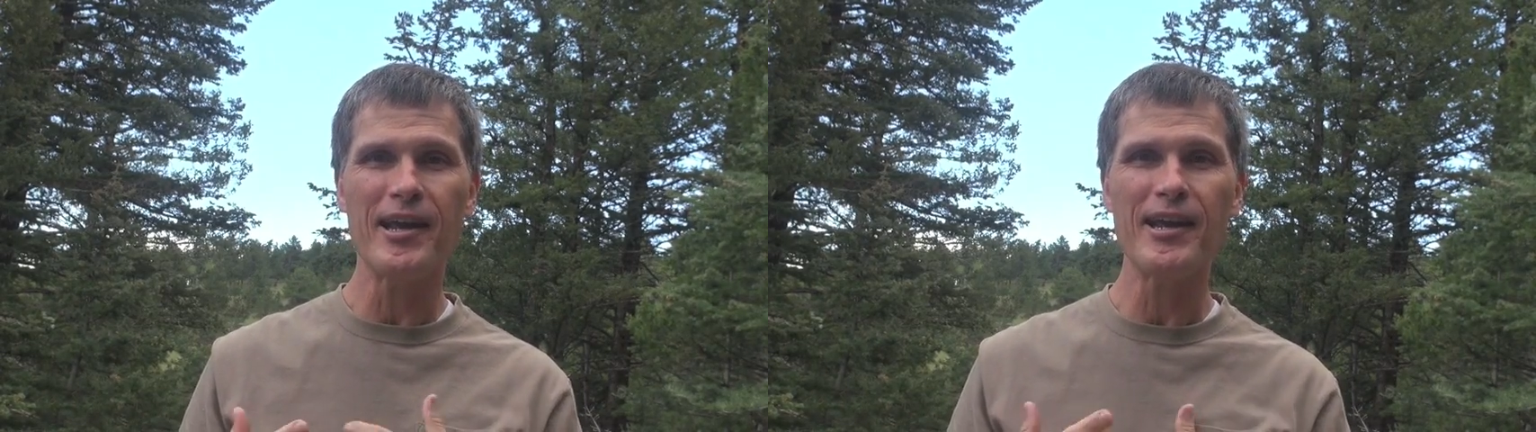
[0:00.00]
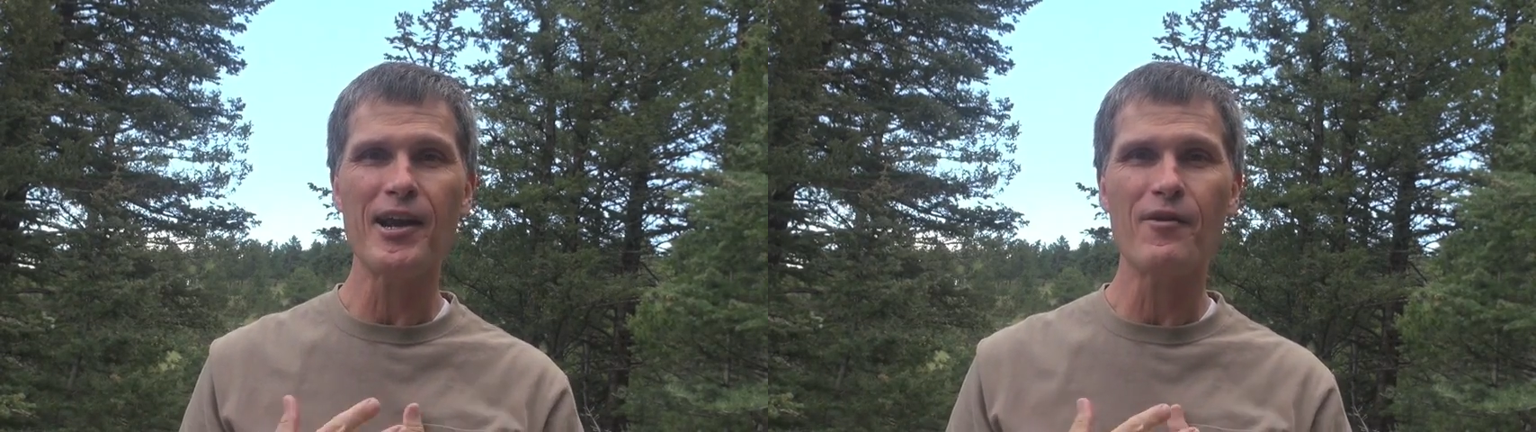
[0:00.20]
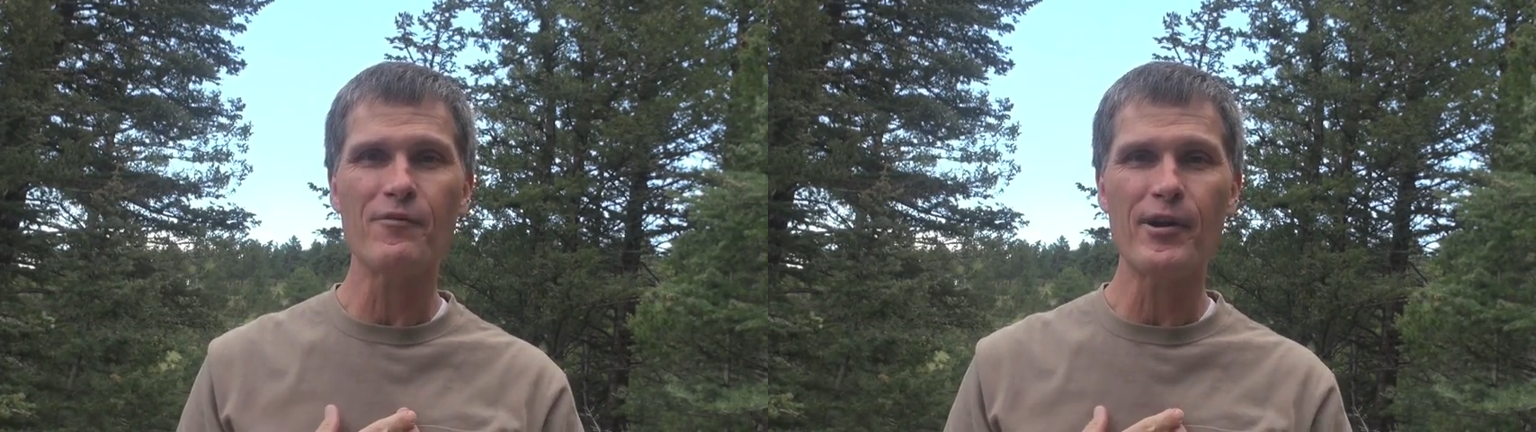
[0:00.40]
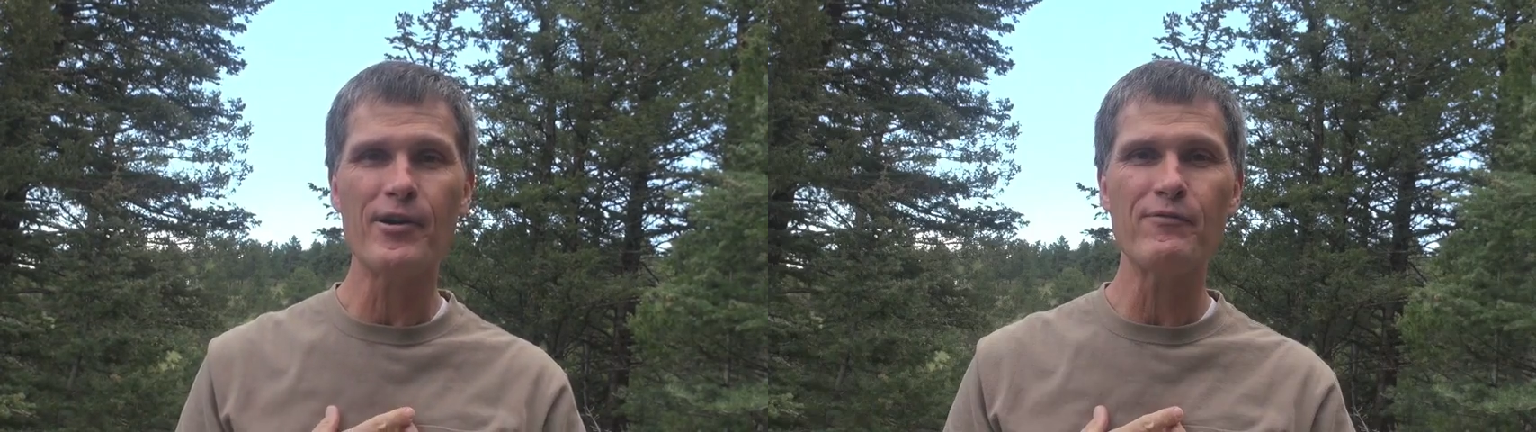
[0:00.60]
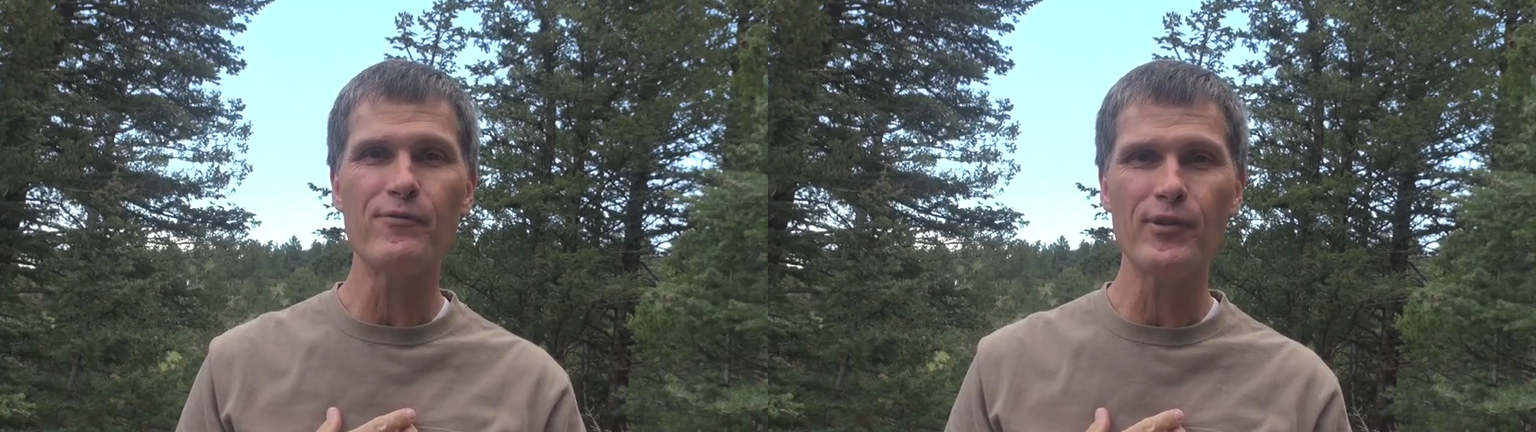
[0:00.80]
in our
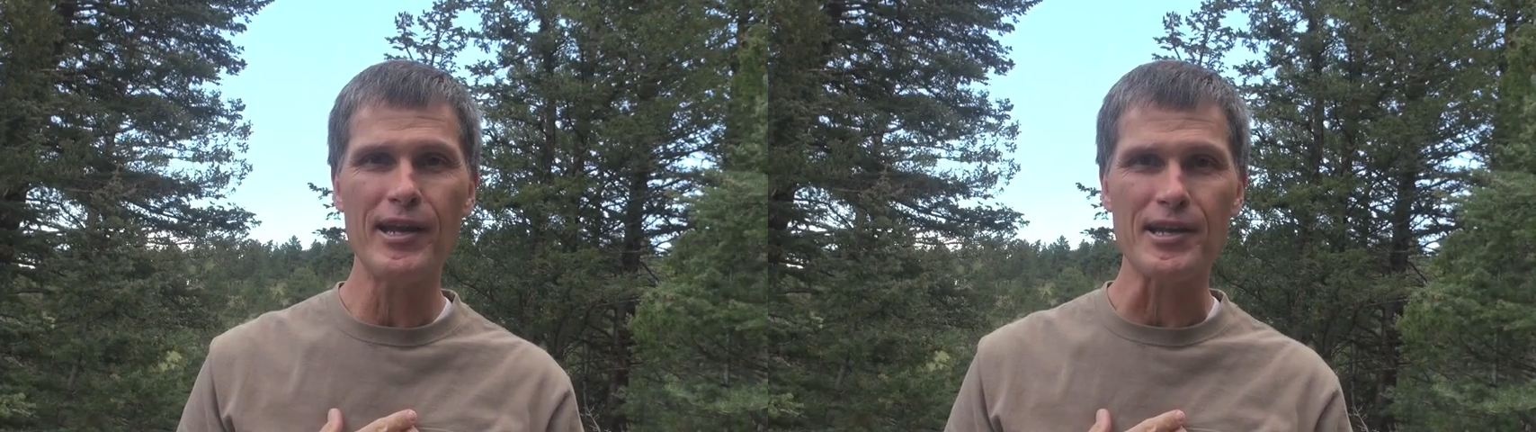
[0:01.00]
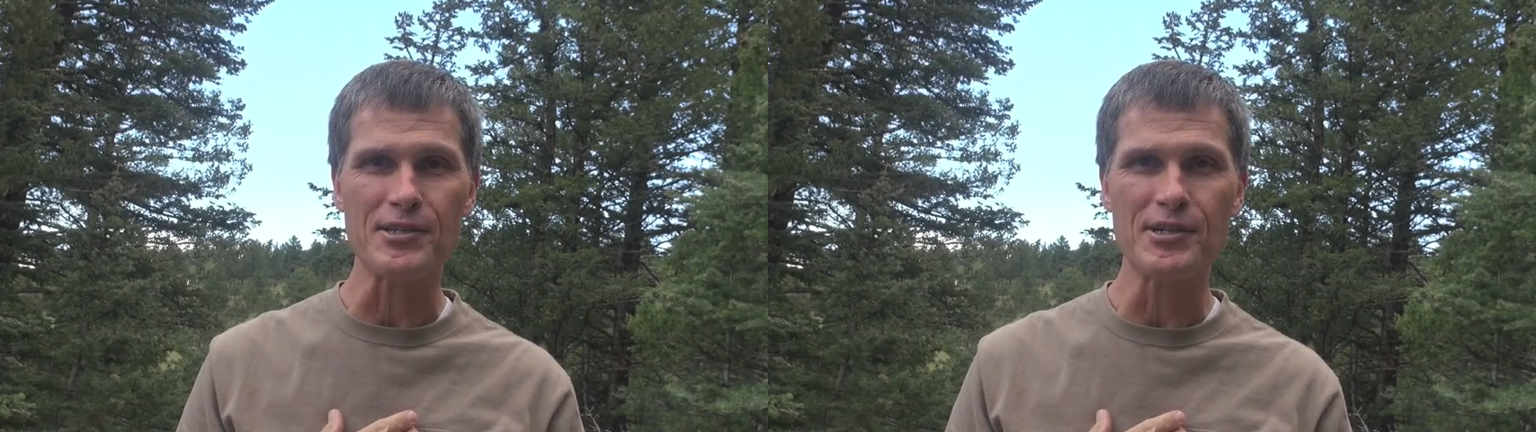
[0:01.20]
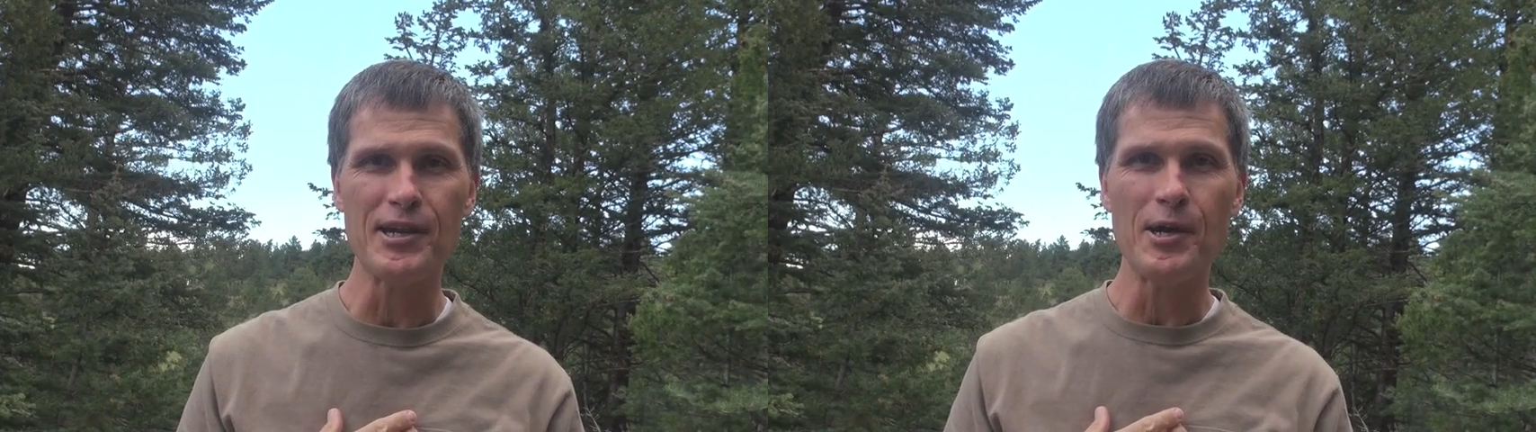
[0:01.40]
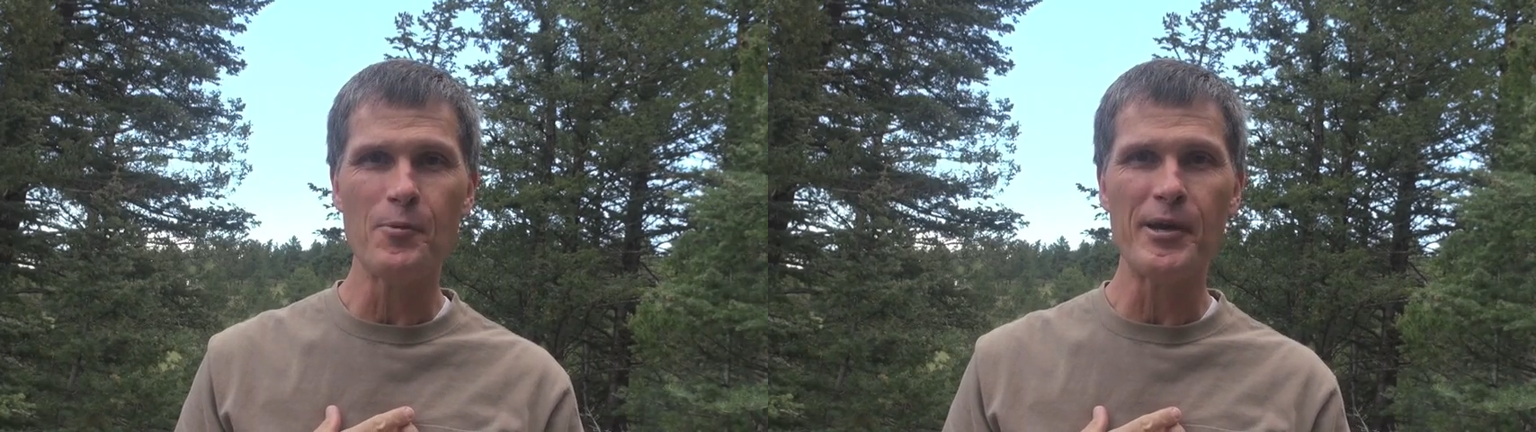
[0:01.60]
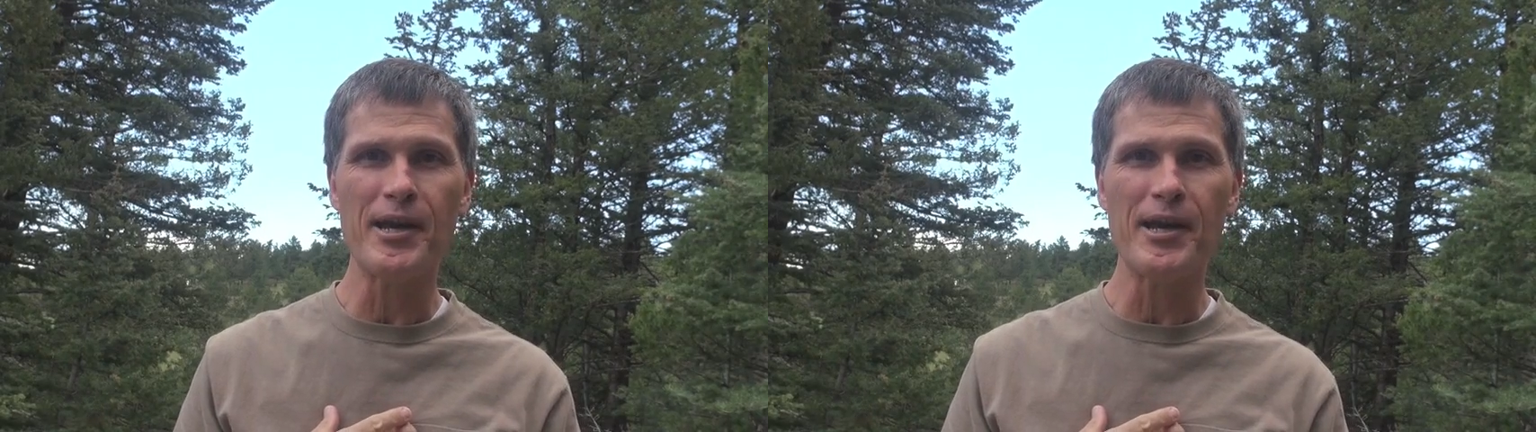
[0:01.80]
very flesh. We